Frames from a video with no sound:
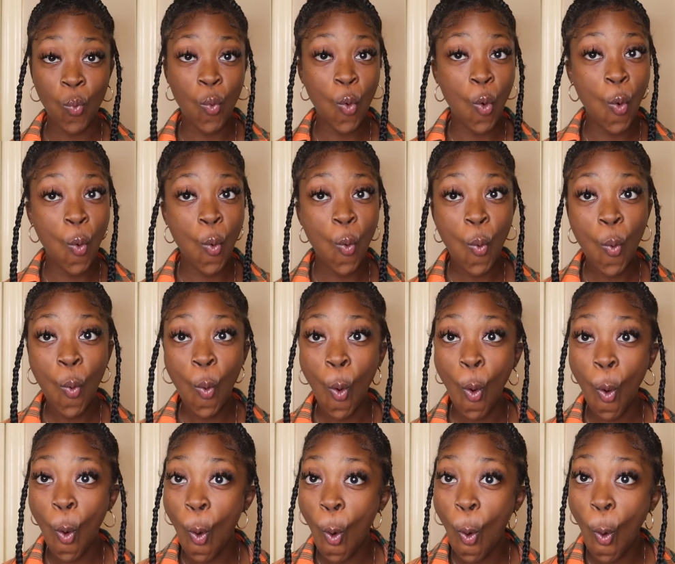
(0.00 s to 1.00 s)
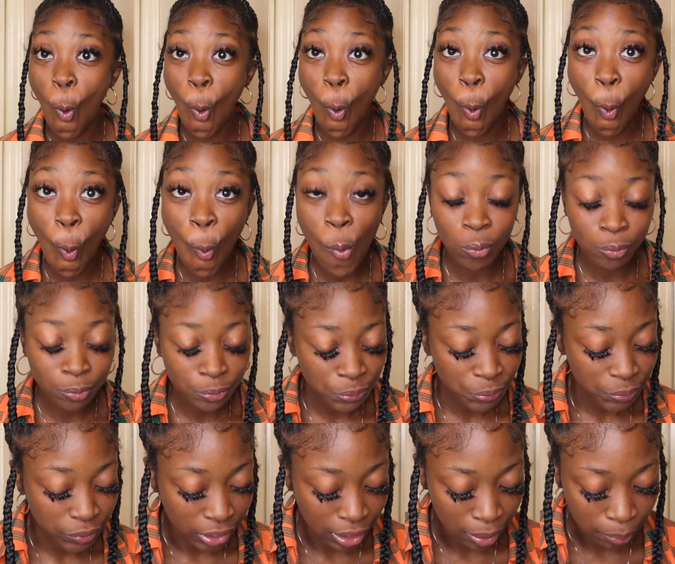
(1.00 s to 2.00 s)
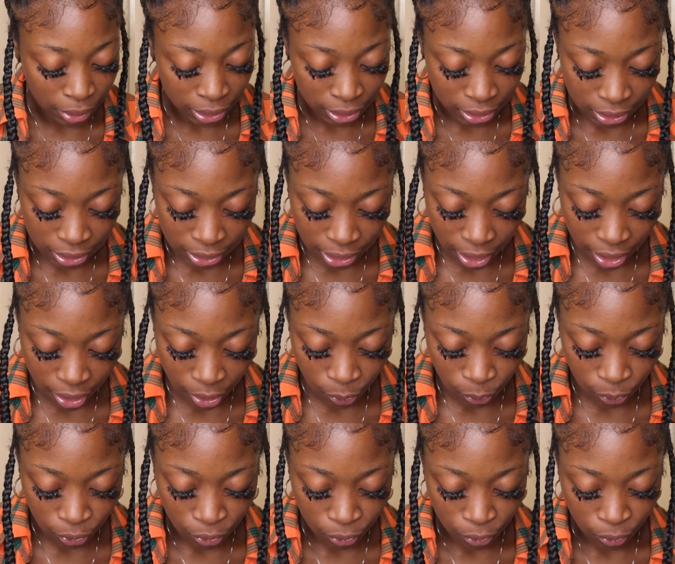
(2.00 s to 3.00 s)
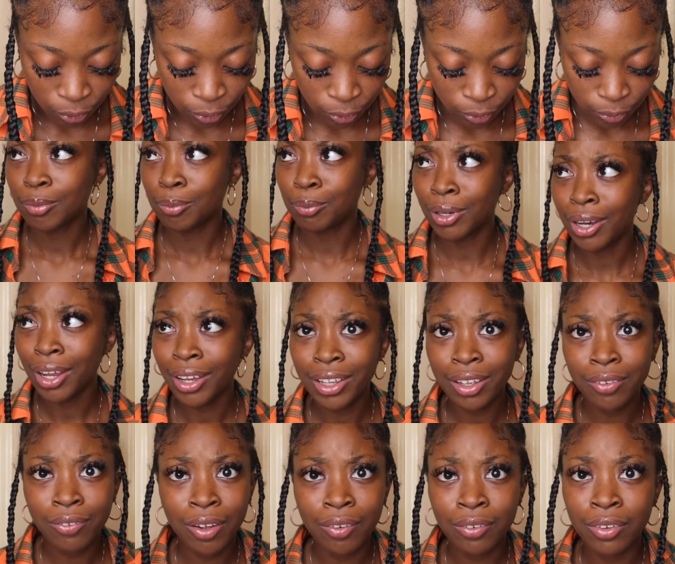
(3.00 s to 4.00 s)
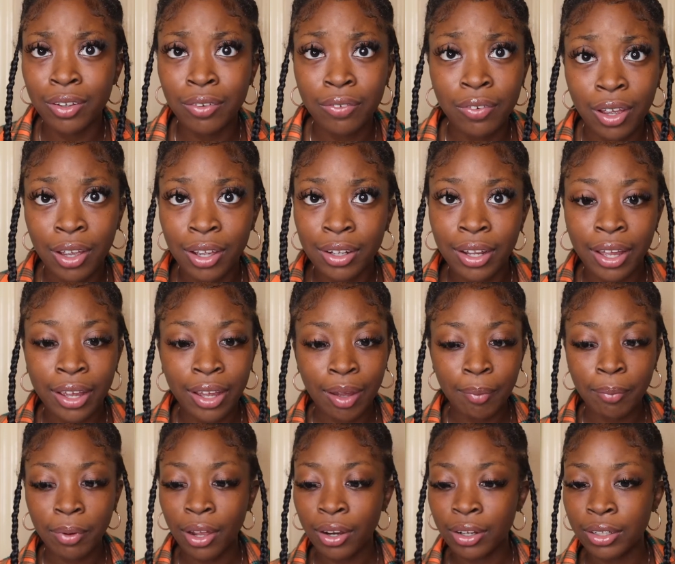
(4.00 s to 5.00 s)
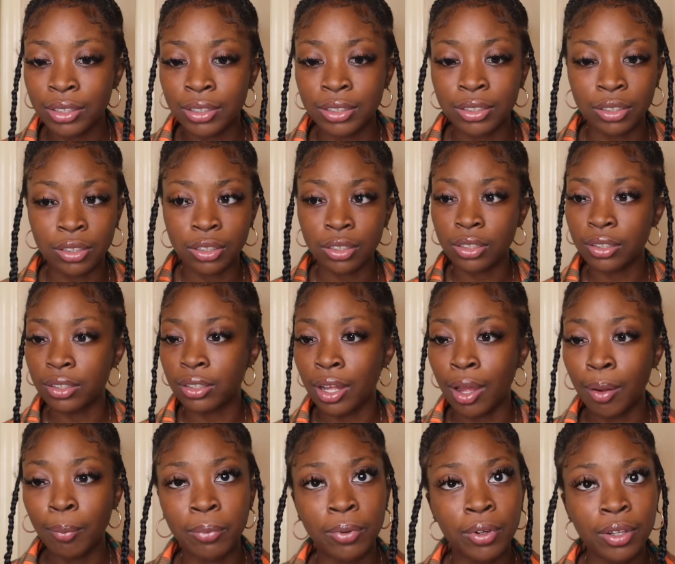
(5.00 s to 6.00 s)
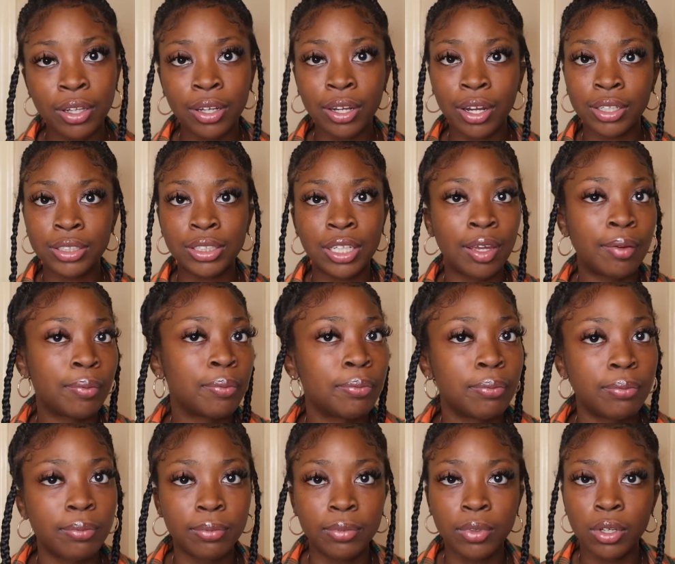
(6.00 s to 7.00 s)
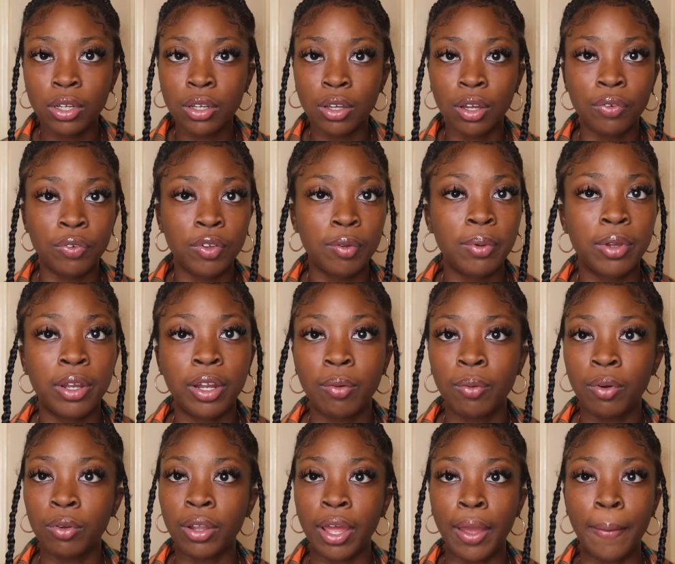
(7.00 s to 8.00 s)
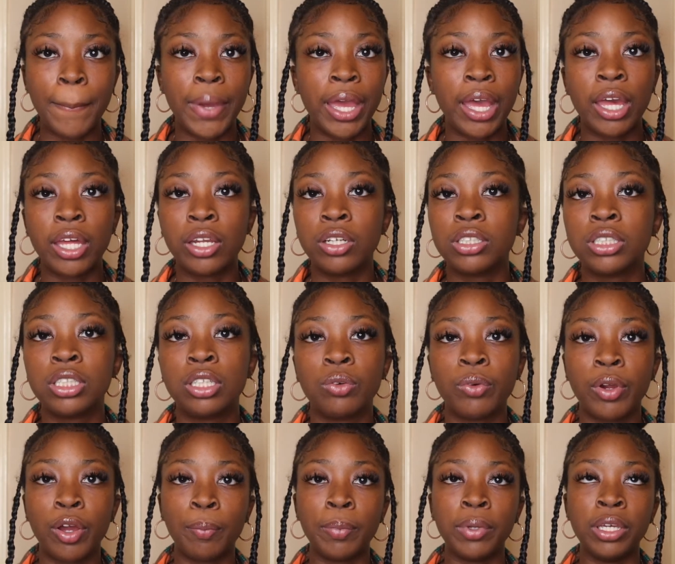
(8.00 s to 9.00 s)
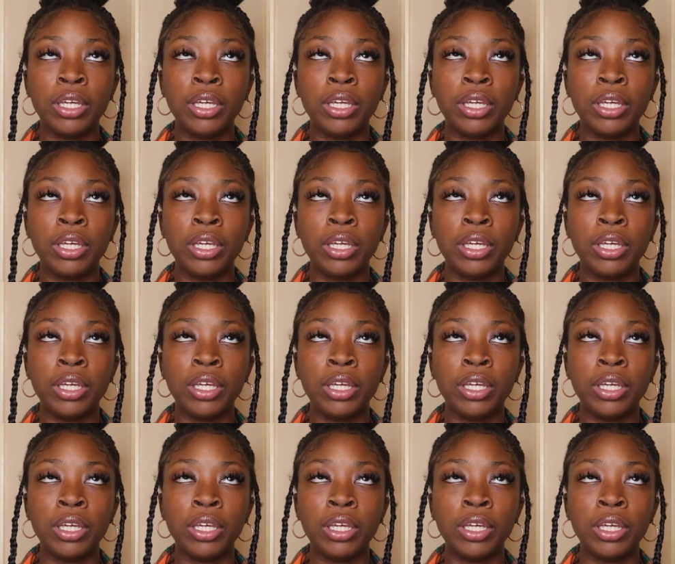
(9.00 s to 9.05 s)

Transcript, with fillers: Ooh, let me tell you. But I give out good vibe. Like, I'm really not a type of female that want, like, bad energy around